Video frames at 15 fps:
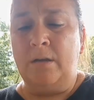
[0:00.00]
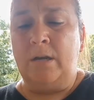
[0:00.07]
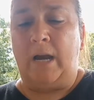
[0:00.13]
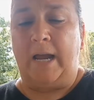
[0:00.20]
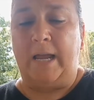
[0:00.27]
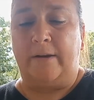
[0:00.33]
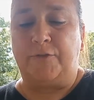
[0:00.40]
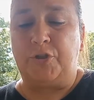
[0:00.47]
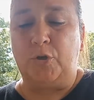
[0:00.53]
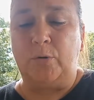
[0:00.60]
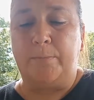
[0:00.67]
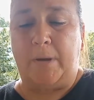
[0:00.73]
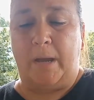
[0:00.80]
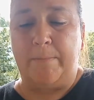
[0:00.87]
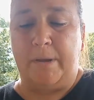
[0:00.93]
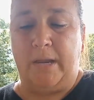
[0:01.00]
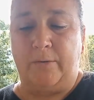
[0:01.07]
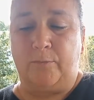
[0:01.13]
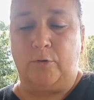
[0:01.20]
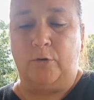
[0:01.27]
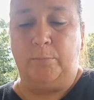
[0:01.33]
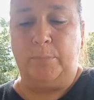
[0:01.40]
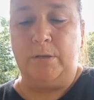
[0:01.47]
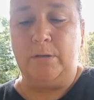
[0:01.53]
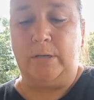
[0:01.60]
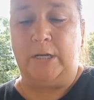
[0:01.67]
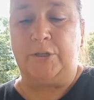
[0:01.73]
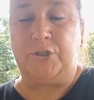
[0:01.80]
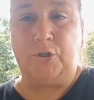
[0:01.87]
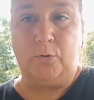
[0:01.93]
I have 2 in my main room and
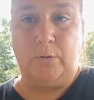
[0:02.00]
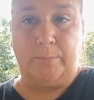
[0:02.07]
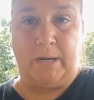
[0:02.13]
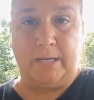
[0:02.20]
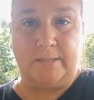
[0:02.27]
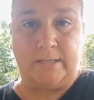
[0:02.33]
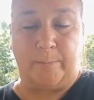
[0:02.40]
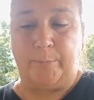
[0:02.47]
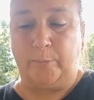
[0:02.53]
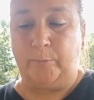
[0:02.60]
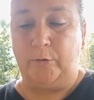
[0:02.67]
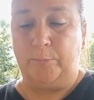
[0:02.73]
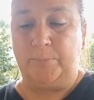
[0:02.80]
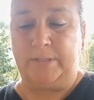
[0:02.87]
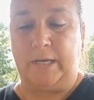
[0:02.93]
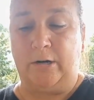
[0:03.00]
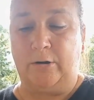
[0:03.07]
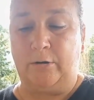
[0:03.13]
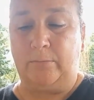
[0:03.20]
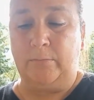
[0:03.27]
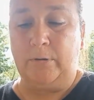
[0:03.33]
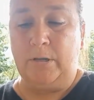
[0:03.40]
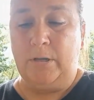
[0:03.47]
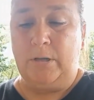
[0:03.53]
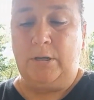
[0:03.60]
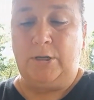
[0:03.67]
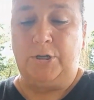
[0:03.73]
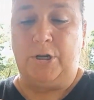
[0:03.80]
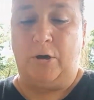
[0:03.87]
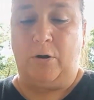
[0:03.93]
then 2 in my separate rooms that are,
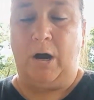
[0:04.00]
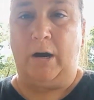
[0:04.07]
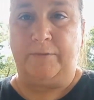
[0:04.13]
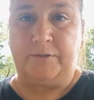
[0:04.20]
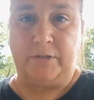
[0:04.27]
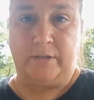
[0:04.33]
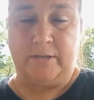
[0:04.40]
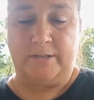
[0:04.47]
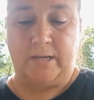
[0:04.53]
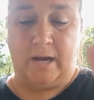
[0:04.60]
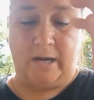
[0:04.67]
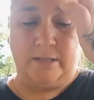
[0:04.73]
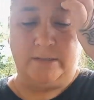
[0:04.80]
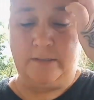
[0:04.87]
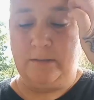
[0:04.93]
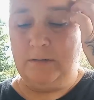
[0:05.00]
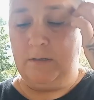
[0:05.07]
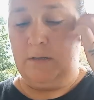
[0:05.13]
you know, off to the sides.